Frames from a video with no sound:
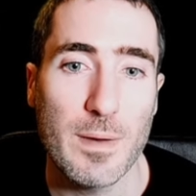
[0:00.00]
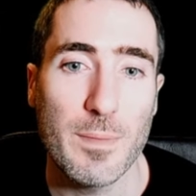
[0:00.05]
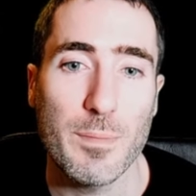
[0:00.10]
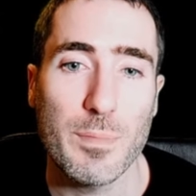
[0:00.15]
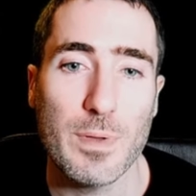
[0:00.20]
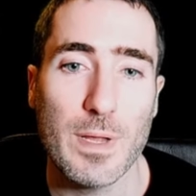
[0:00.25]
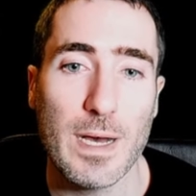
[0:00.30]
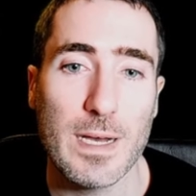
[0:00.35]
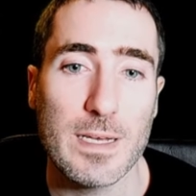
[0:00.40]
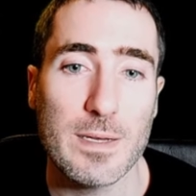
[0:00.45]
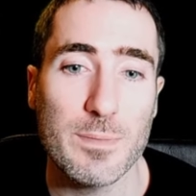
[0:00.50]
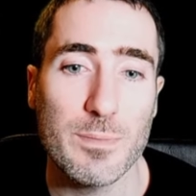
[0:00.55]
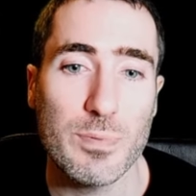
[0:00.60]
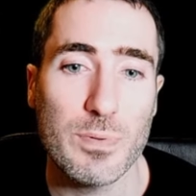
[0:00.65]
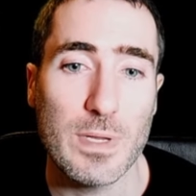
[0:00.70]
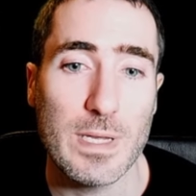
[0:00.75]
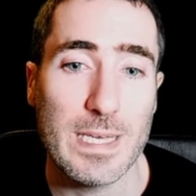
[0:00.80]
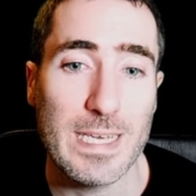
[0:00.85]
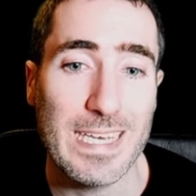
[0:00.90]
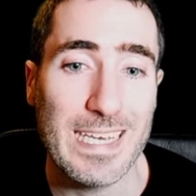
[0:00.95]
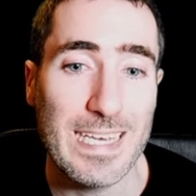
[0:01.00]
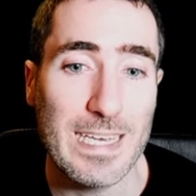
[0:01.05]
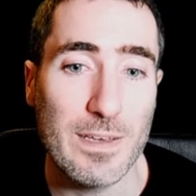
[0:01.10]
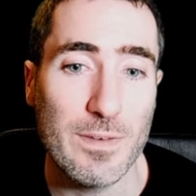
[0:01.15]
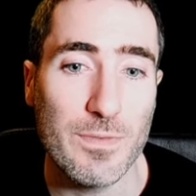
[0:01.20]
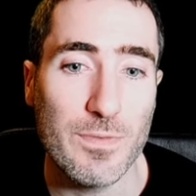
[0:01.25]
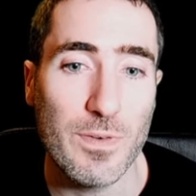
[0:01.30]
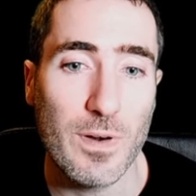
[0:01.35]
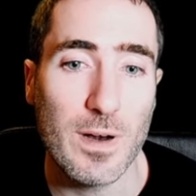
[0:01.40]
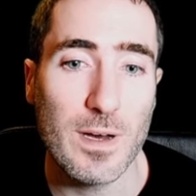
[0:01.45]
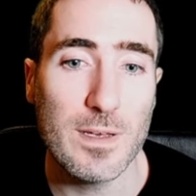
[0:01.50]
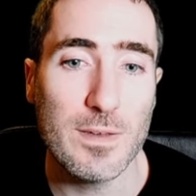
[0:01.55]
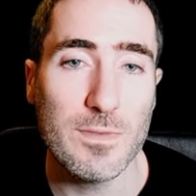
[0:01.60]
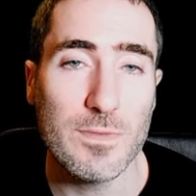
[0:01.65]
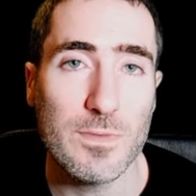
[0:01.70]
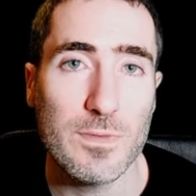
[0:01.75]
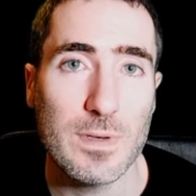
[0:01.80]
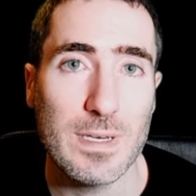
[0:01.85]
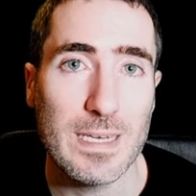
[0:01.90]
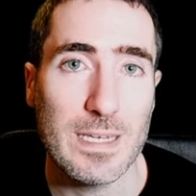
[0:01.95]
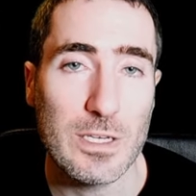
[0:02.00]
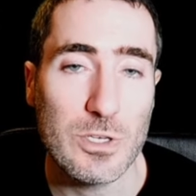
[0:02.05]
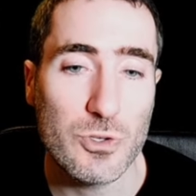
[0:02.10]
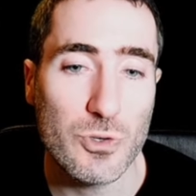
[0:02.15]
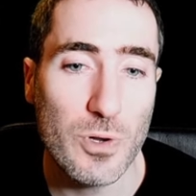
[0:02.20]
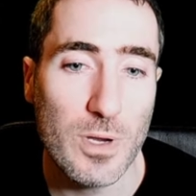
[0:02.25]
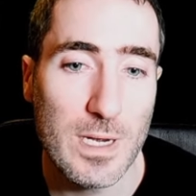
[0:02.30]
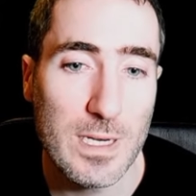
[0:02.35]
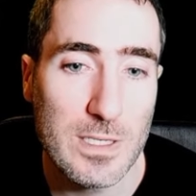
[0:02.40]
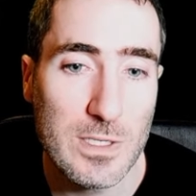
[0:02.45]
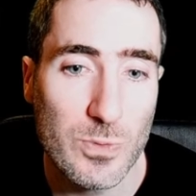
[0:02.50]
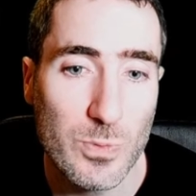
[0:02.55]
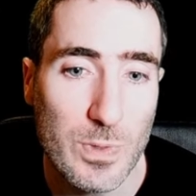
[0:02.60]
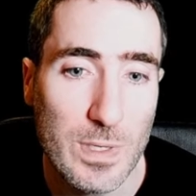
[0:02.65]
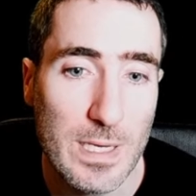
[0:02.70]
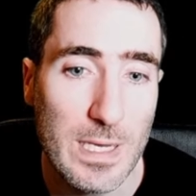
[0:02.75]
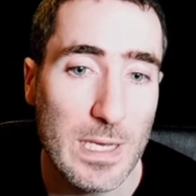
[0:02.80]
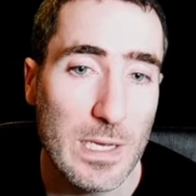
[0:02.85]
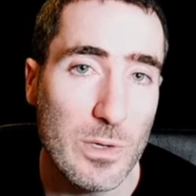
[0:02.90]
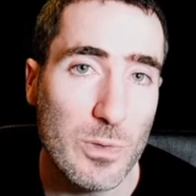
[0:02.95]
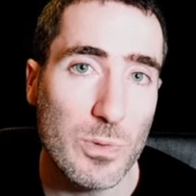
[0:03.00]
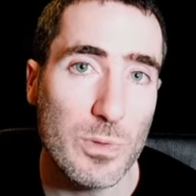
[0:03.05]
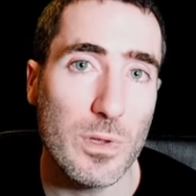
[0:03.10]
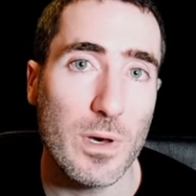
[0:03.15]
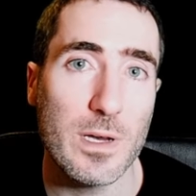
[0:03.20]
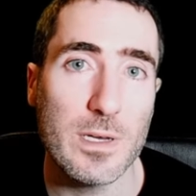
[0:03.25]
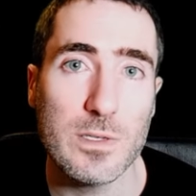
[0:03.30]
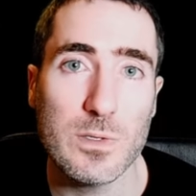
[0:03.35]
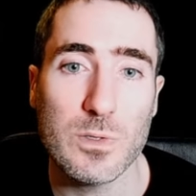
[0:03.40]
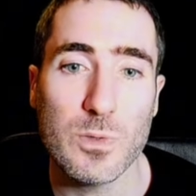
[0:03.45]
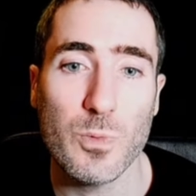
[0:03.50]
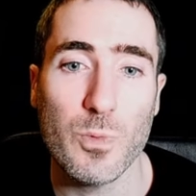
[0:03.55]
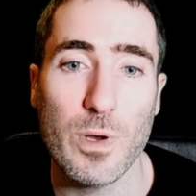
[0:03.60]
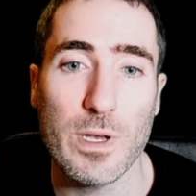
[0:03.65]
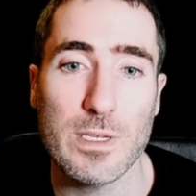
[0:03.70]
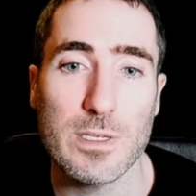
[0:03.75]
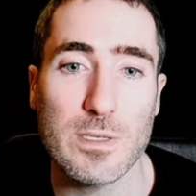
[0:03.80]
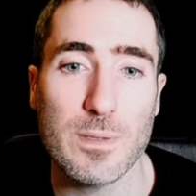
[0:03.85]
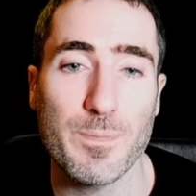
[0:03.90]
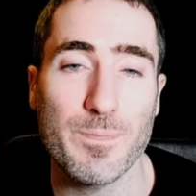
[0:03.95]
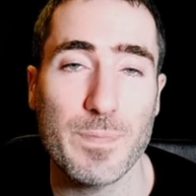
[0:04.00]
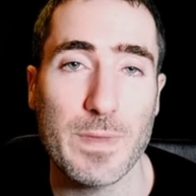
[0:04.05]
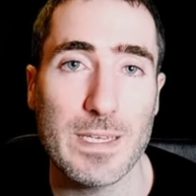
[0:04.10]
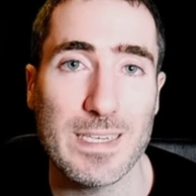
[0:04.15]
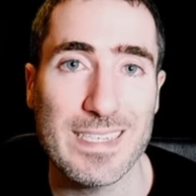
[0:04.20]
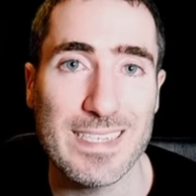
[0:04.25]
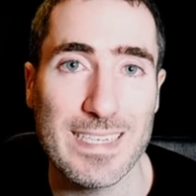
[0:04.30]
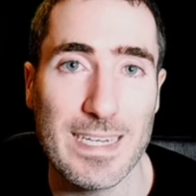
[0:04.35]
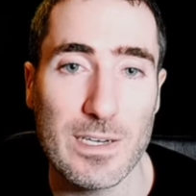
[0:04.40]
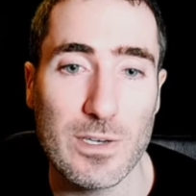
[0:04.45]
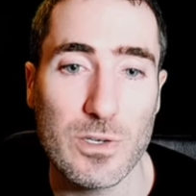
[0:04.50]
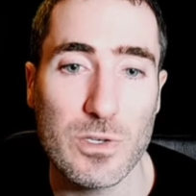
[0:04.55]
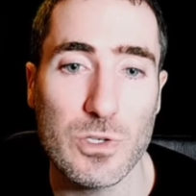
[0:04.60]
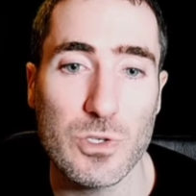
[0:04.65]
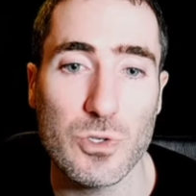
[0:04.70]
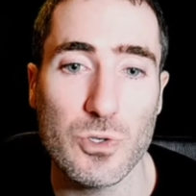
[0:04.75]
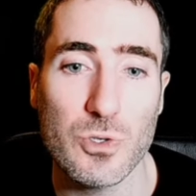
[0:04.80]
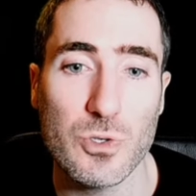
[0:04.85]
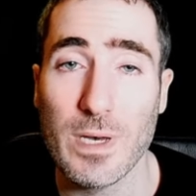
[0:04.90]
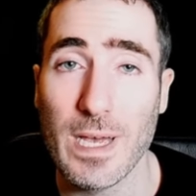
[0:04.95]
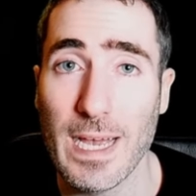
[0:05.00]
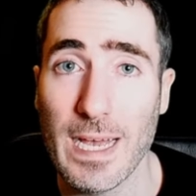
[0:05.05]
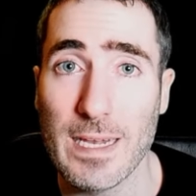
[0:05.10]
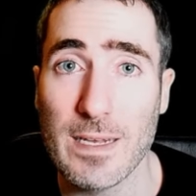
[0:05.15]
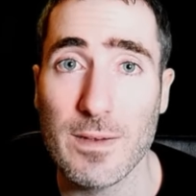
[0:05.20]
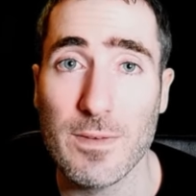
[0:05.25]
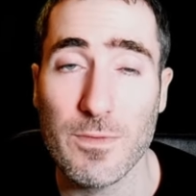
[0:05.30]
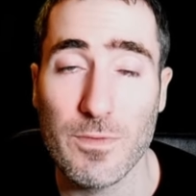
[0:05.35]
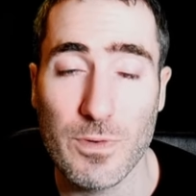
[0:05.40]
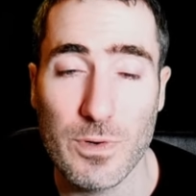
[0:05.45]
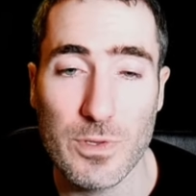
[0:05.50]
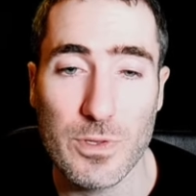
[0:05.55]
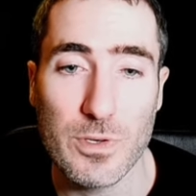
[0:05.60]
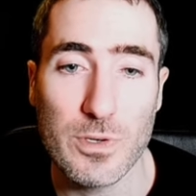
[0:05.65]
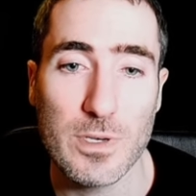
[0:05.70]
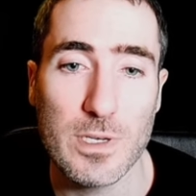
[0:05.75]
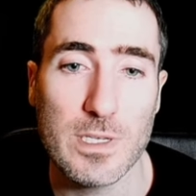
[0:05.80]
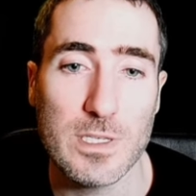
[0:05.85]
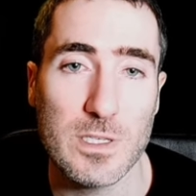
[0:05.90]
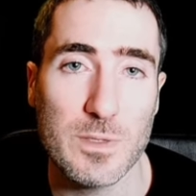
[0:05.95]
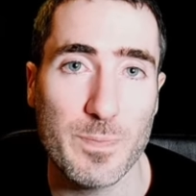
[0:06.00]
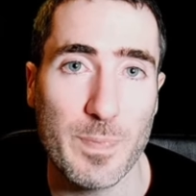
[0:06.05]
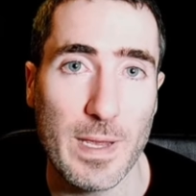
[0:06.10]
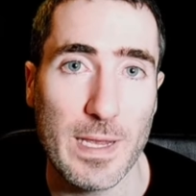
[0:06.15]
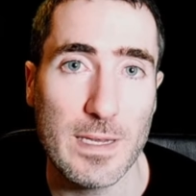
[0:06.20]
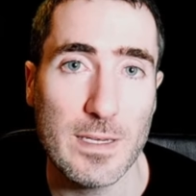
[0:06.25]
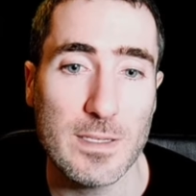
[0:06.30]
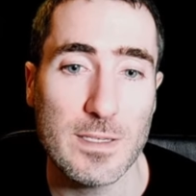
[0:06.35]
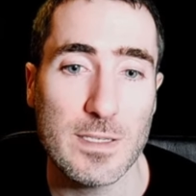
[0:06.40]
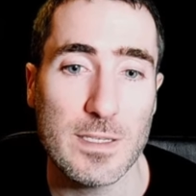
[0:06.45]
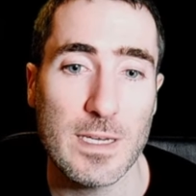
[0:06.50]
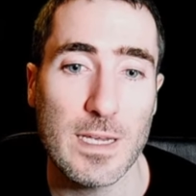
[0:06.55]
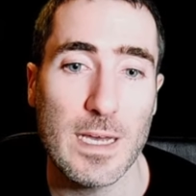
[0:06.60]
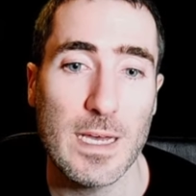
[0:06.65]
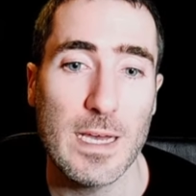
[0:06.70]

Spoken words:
Black can play e5, trying to equalize white's center control and further space,